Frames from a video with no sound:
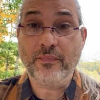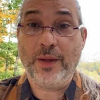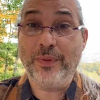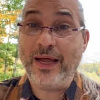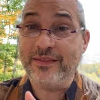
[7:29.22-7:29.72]

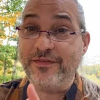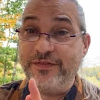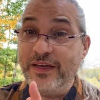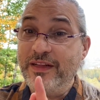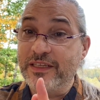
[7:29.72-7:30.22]
But the
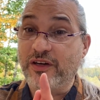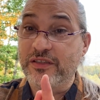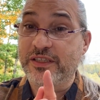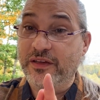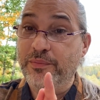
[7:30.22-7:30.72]
feelings are
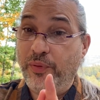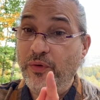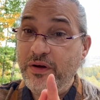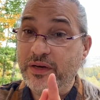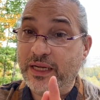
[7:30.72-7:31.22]
still
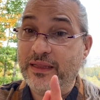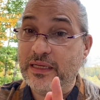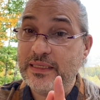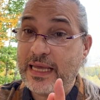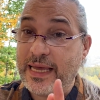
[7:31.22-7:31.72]
important in
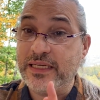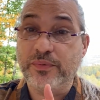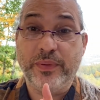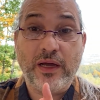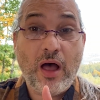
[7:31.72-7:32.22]
this case,
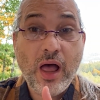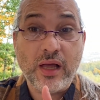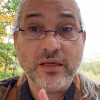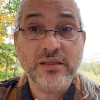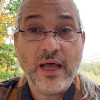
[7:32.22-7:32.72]

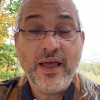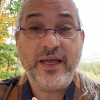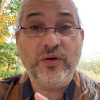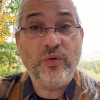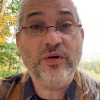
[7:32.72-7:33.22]
because
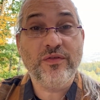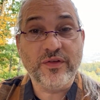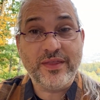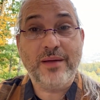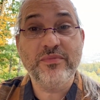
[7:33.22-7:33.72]
in order for
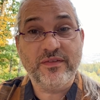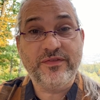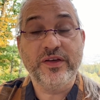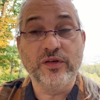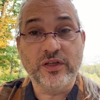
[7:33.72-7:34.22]
them to
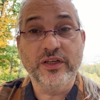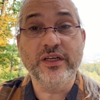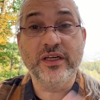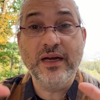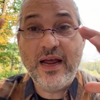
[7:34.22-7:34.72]
feel
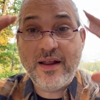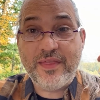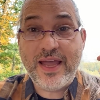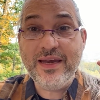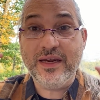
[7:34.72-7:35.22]
good,
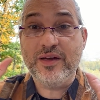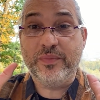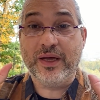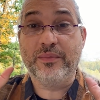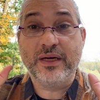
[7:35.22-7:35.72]
they need to
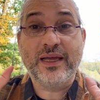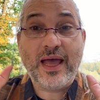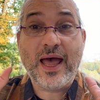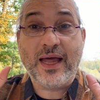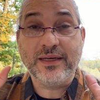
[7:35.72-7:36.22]
be able to
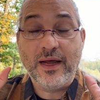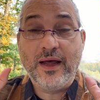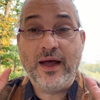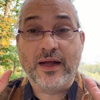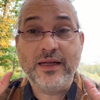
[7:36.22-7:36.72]
get
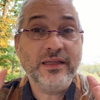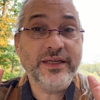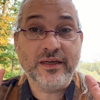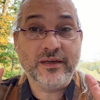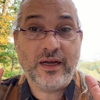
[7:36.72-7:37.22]
a
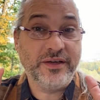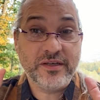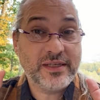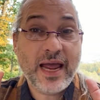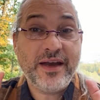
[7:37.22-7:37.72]
clear
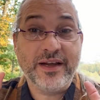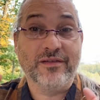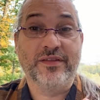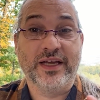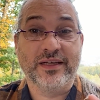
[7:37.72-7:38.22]
understanding
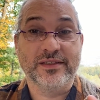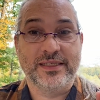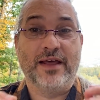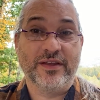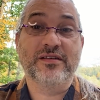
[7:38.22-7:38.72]
of things.
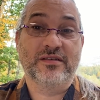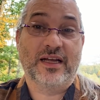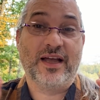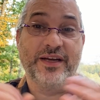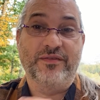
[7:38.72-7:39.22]
Now, this is the
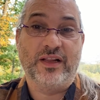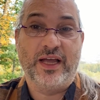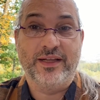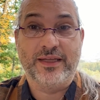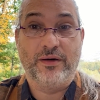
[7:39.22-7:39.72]
kind of
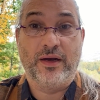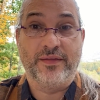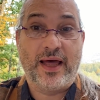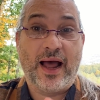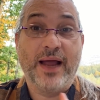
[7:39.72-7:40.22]
client
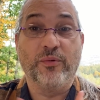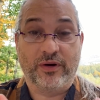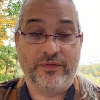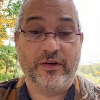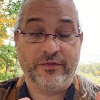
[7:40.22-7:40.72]
that I
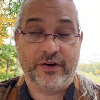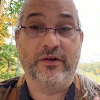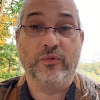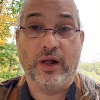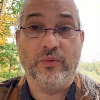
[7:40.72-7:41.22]
work very,
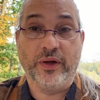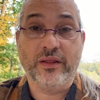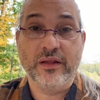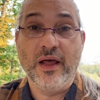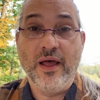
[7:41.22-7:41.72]
very well with.